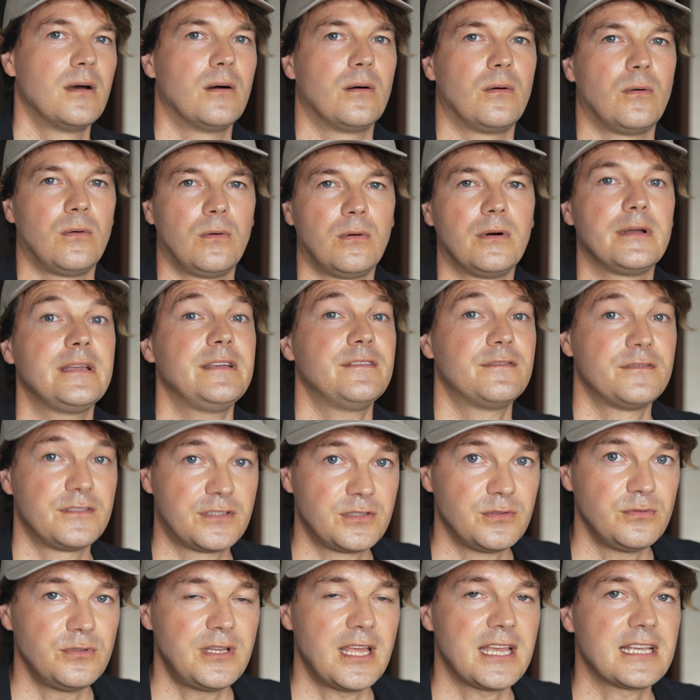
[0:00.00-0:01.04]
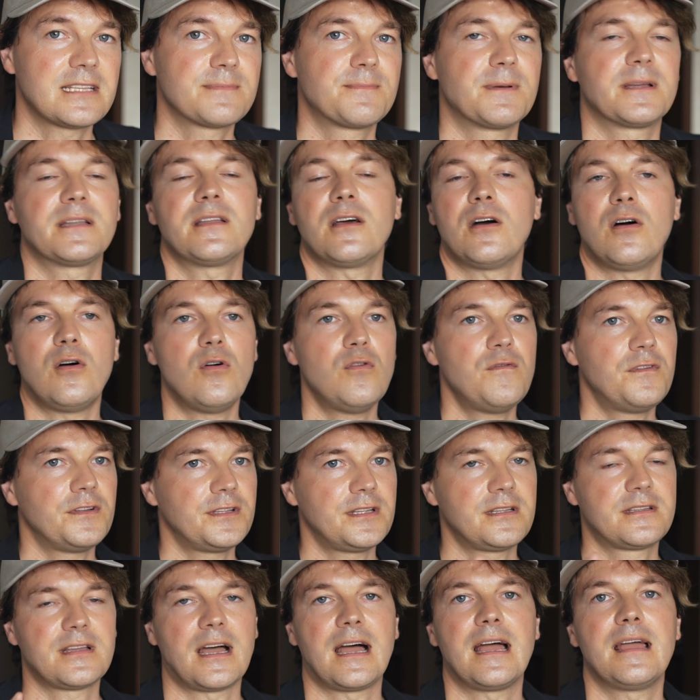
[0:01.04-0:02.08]
or even 2 days, but over
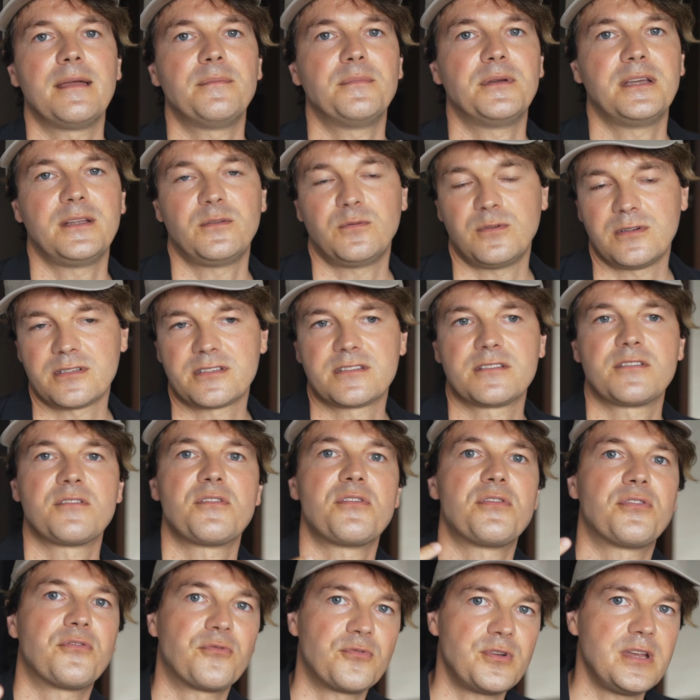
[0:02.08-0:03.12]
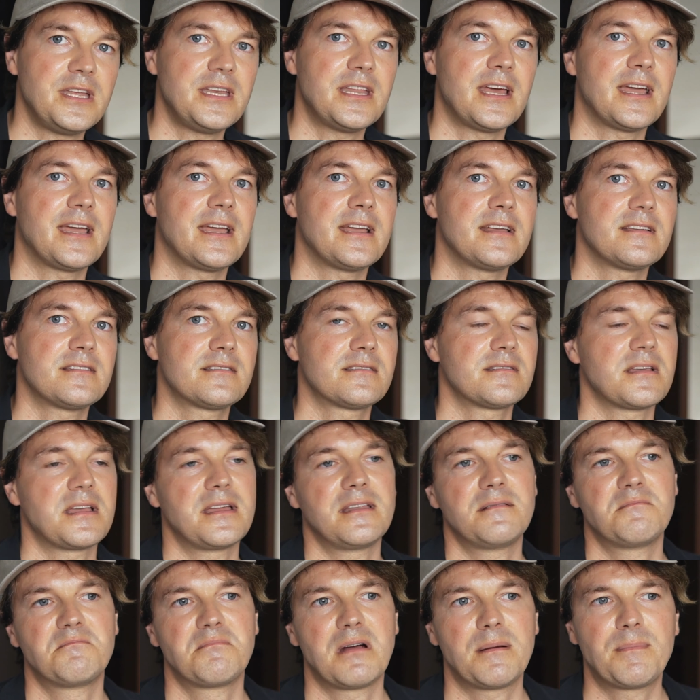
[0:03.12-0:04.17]
the time it was 3 days
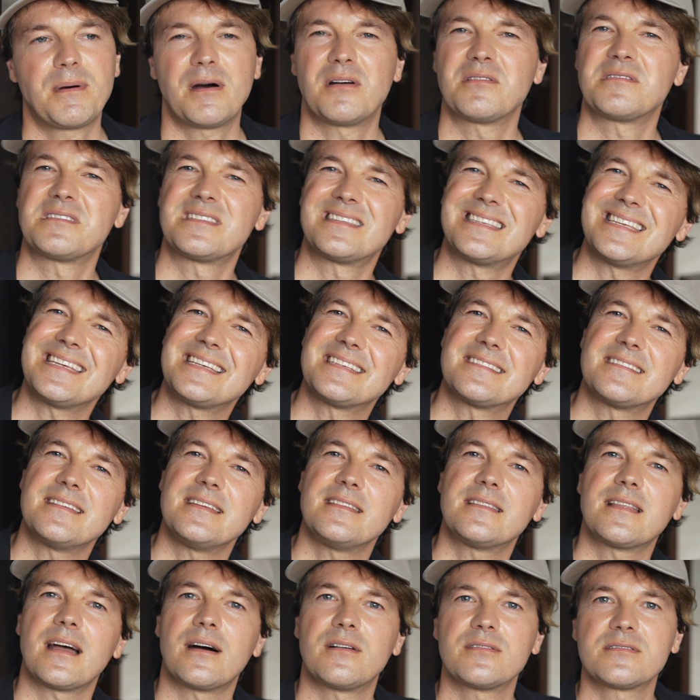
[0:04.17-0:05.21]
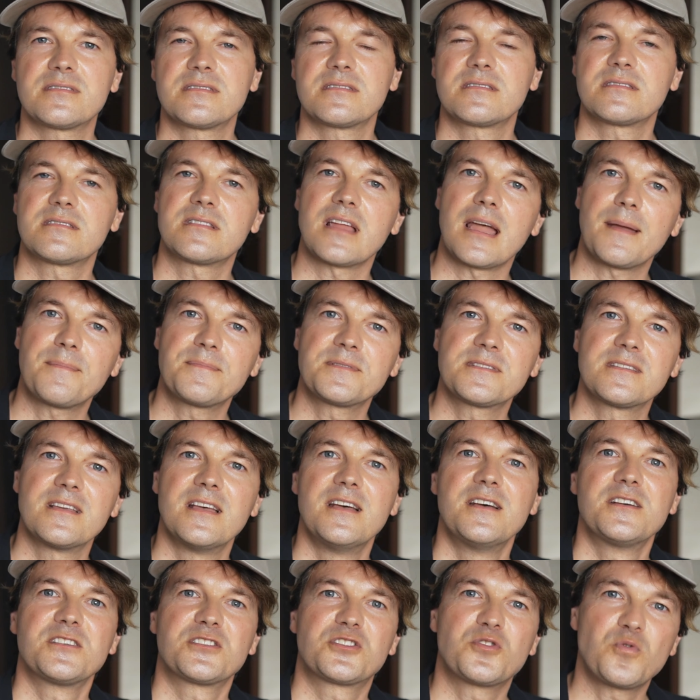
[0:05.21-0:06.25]
and about 60,000 steps.
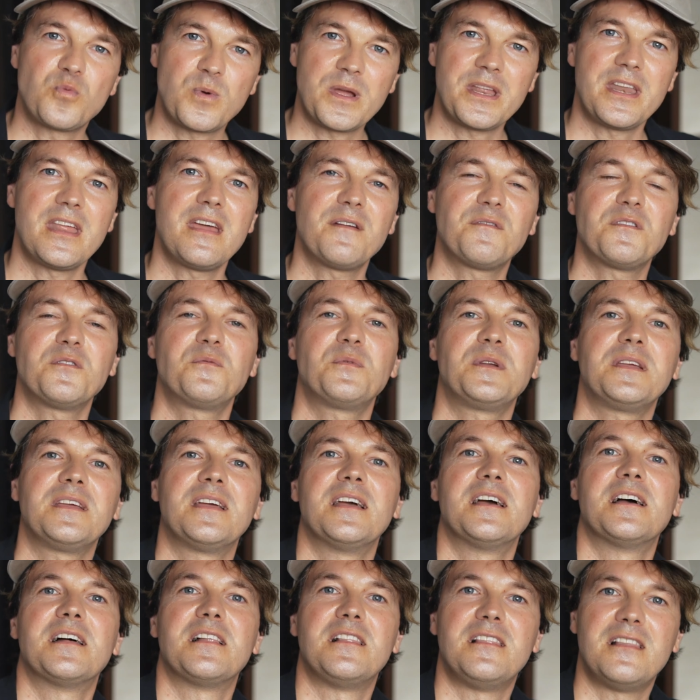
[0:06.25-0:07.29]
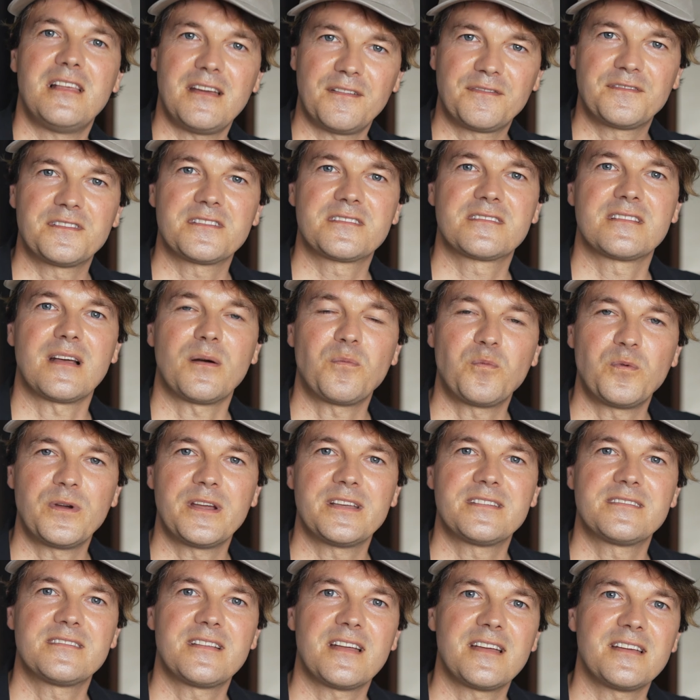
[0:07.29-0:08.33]
So whenever we left the subway
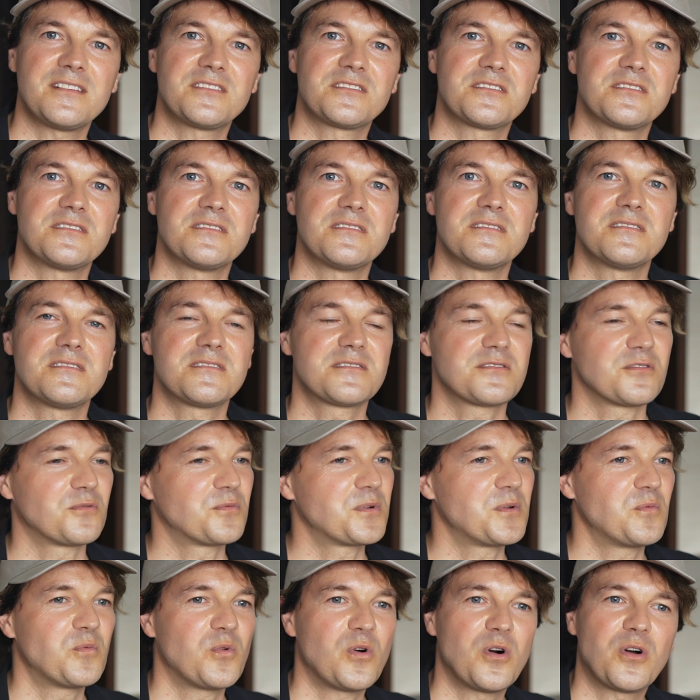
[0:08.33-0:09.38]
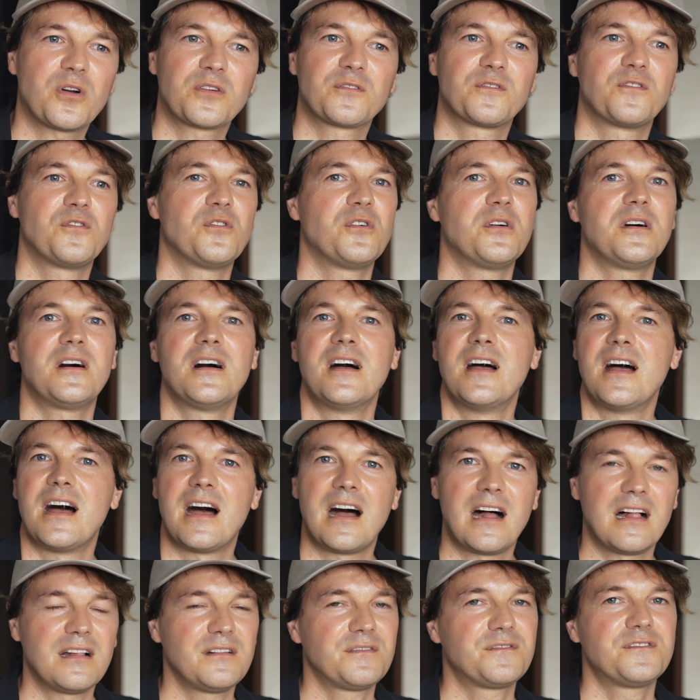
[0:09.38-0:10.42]
stations or we walked for
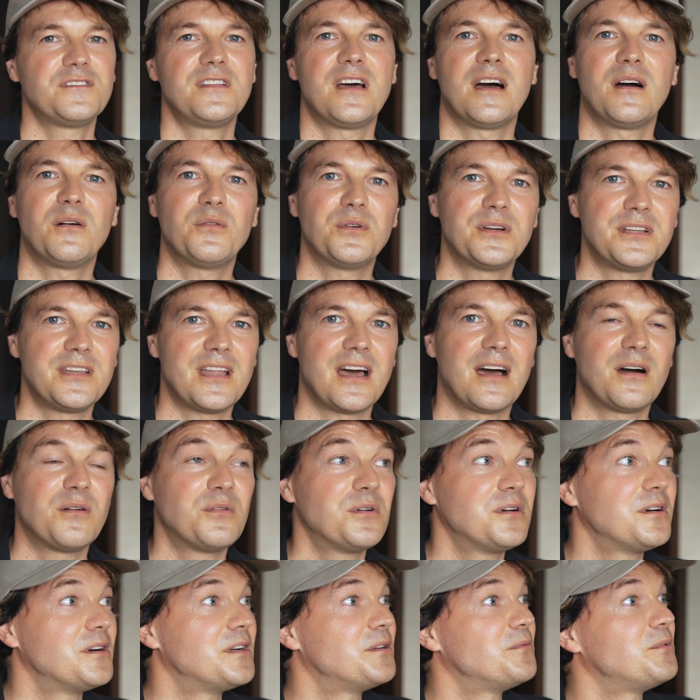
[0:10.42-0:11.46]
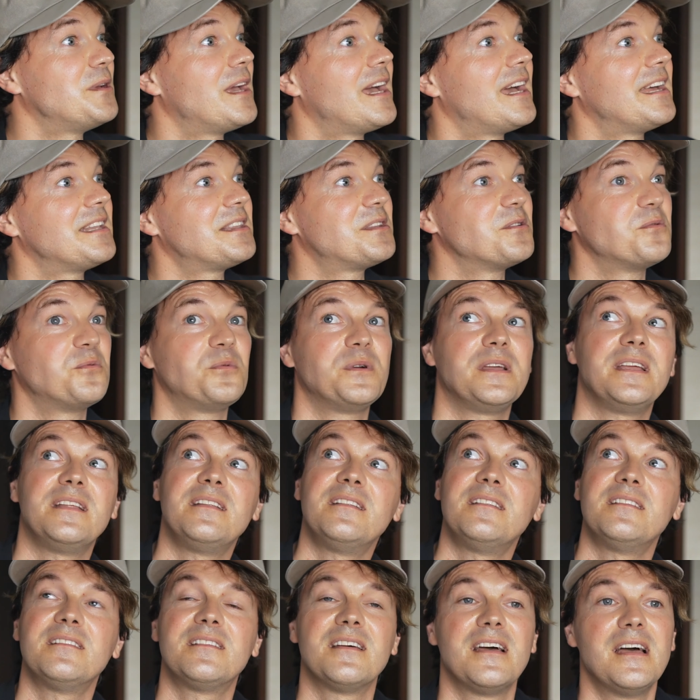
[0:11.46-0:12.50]
half an hour, and we had the
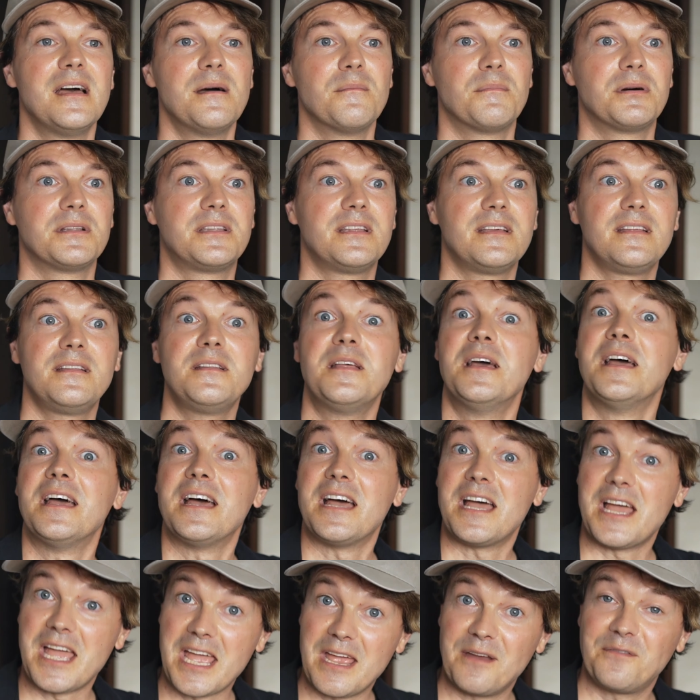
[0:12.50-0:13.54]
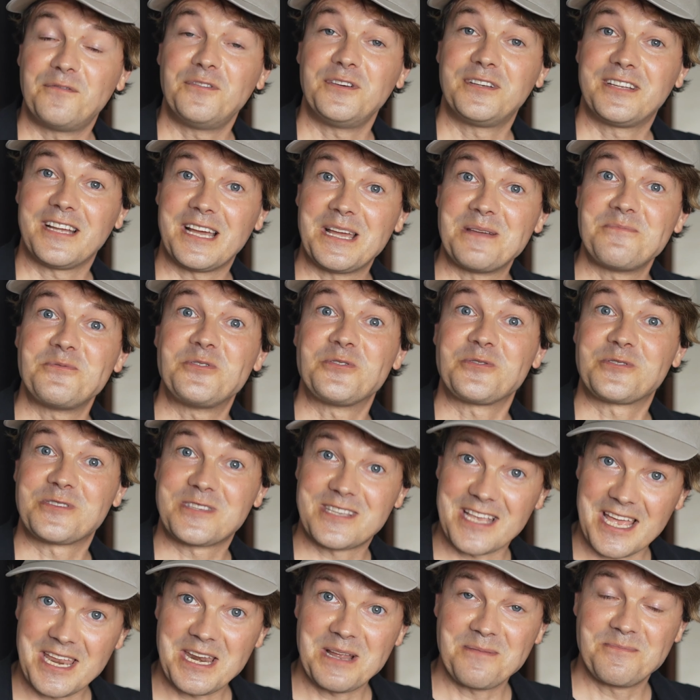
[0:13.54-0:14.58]
wind, but then every time you
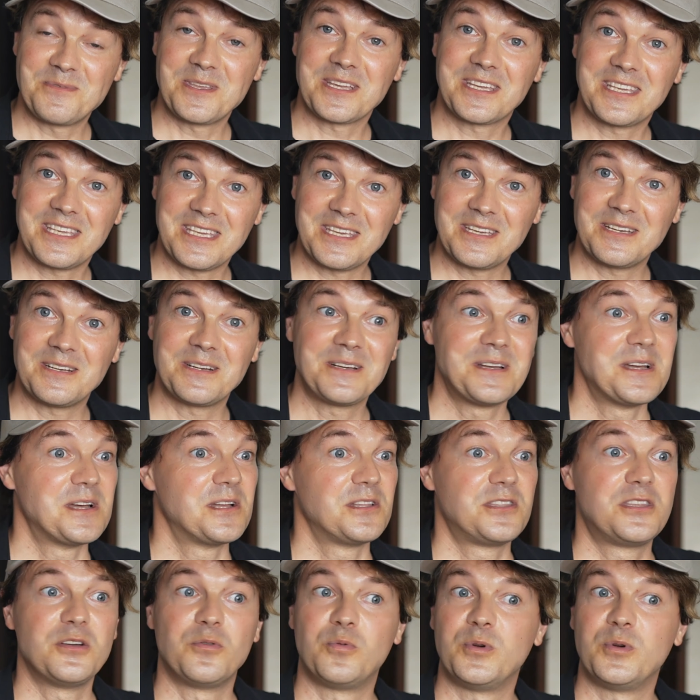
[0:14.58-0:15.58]
set up the gear, the